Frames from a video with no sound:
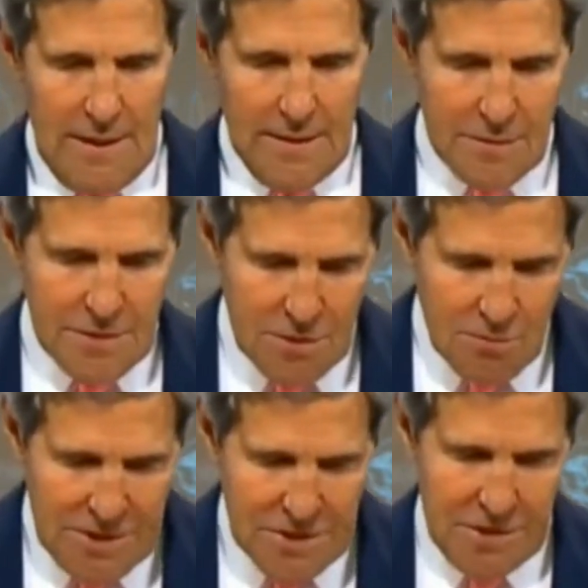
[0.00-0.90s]
And there is a
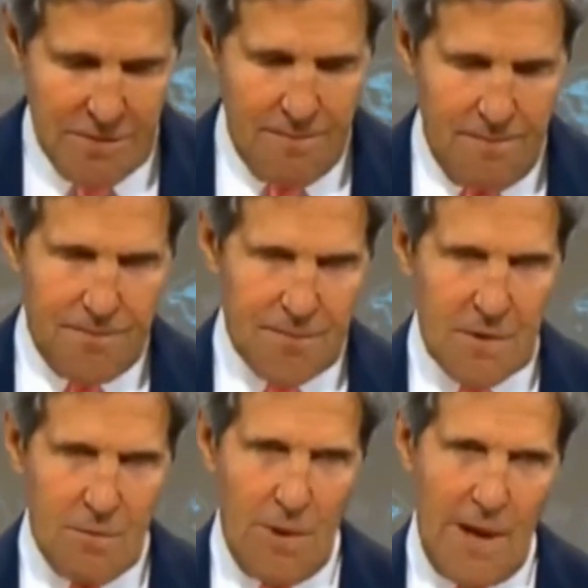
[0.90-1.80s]
reason
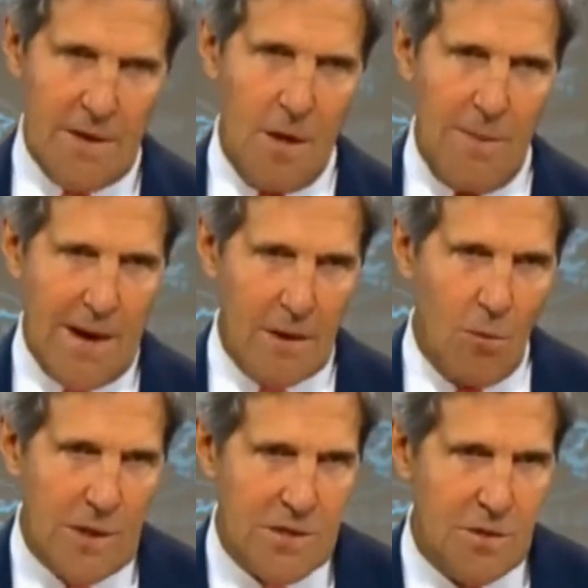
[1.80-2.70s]
why, no matter
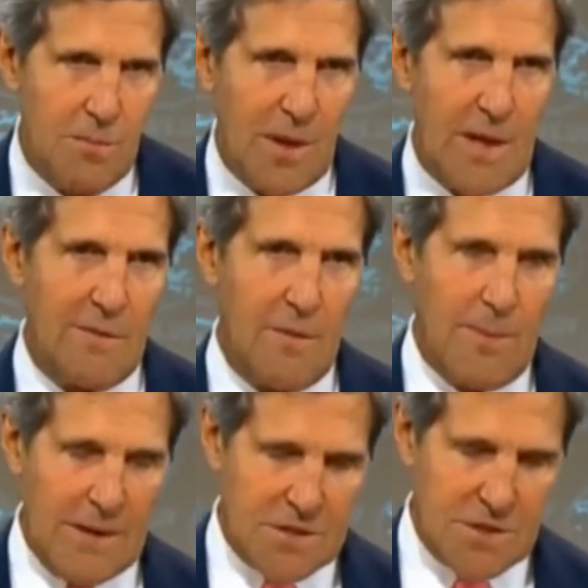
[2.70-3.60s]
what you believe
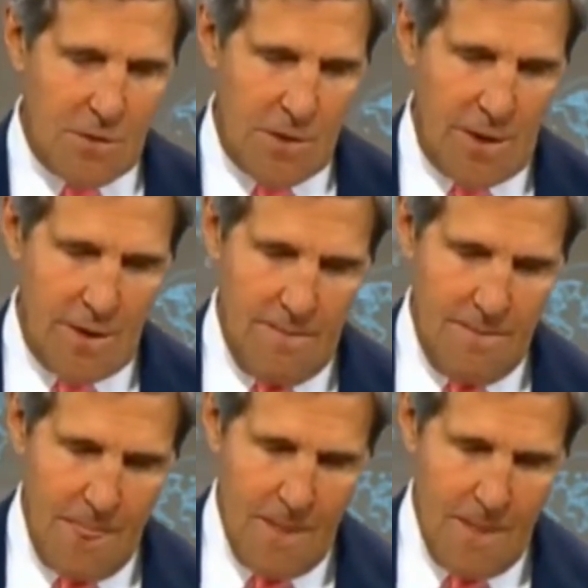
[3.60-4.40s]
about Syria,